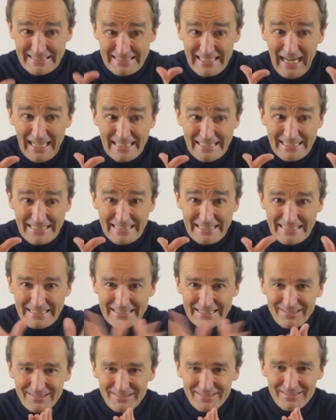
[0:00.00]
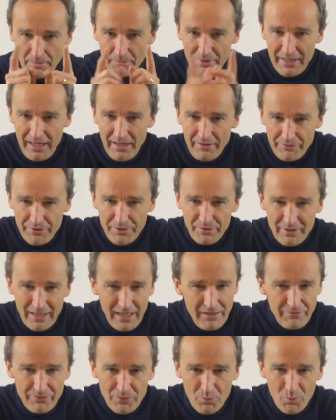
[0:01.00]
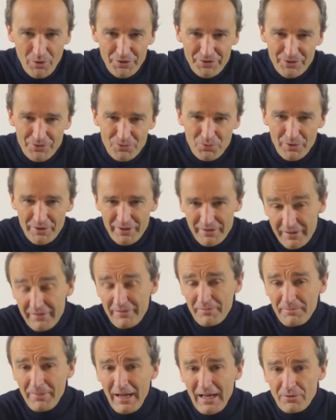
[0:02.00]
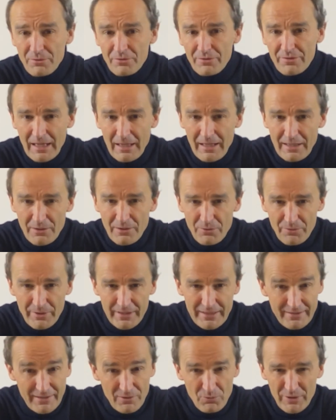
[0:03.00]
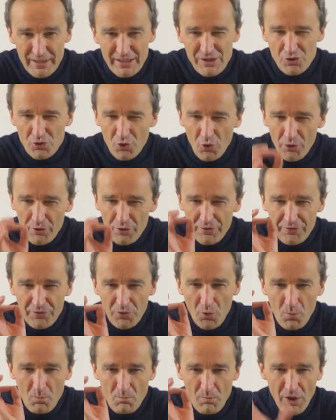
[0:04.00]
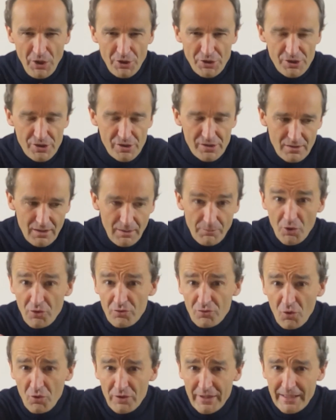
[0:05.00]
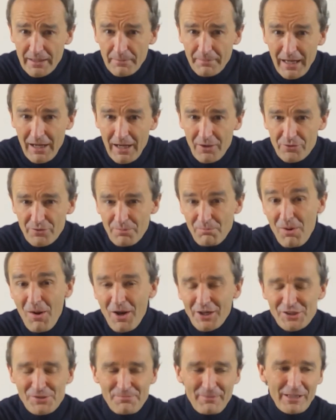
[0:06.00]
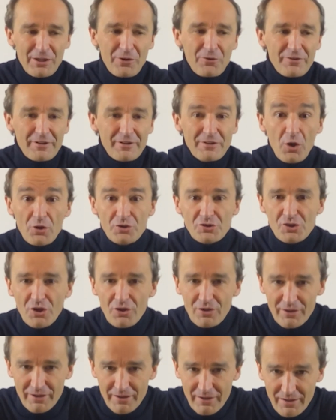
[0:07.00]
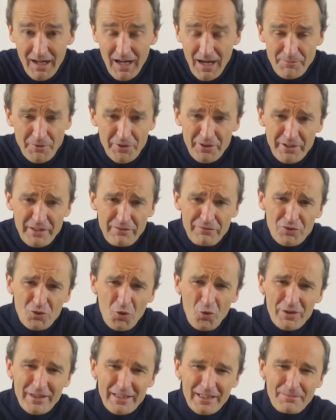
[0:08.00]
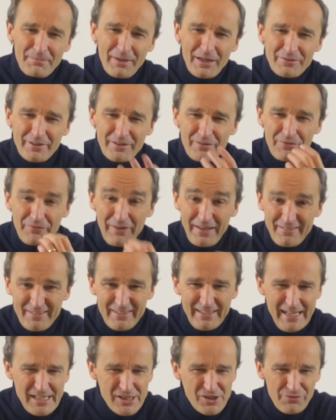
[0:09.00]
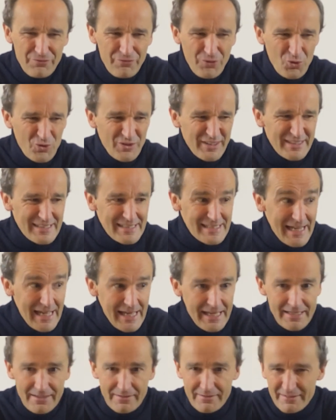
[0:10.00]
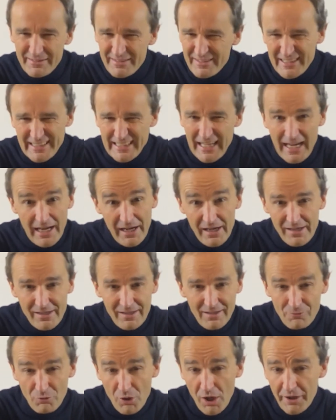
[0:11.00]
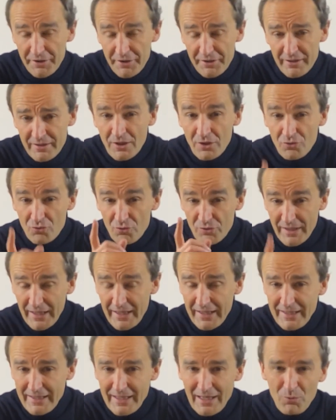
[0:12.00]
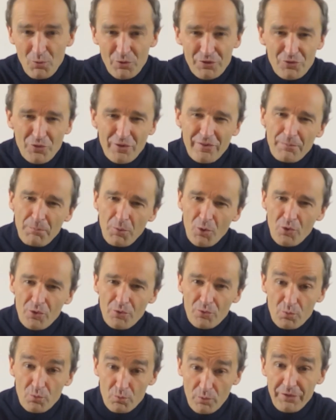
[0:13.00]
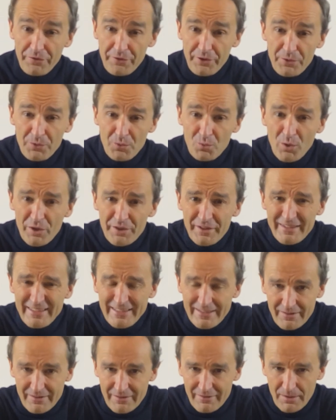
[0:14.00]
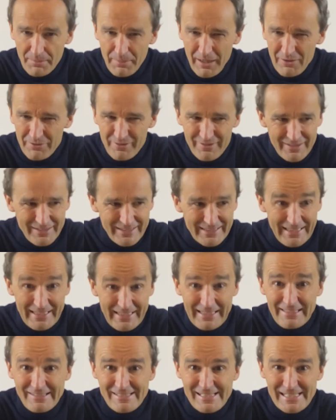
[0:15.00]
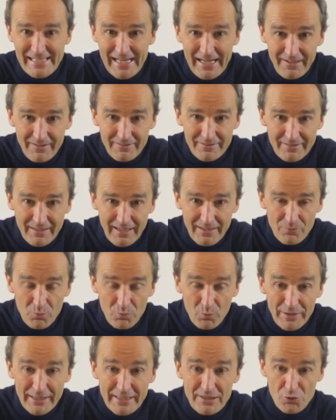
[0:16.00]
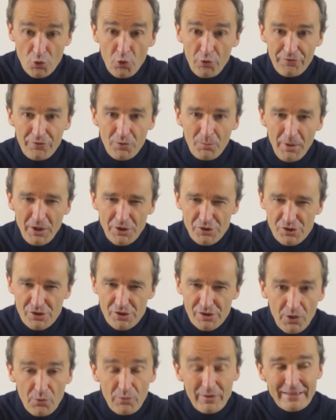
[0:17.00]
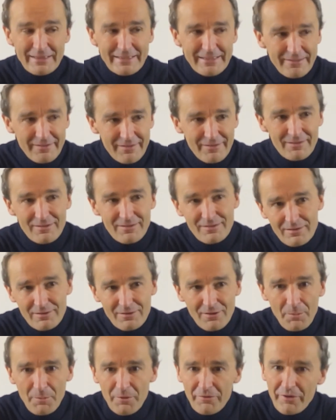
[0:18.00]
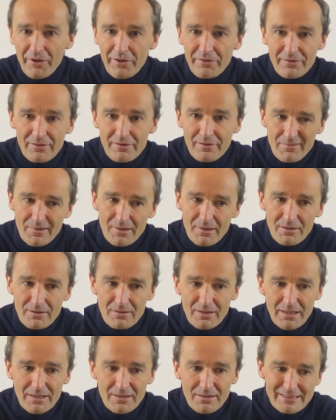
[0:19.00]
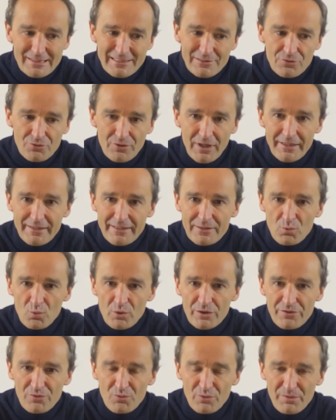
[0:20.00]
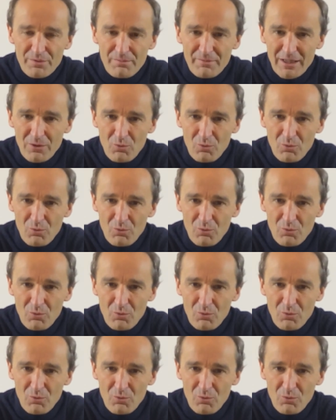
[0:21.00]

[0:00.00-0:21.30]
Yay! But have you ever wondered what it is about a Halloween that we enjoy so much? I'm not talking about marshmallows and hot chocolate. I'm not even talking about this fascination for death and decay. Rather, today I want to explore with you what it is about getting scared that we enjoy so much. Or at least some of us. I tried it once with my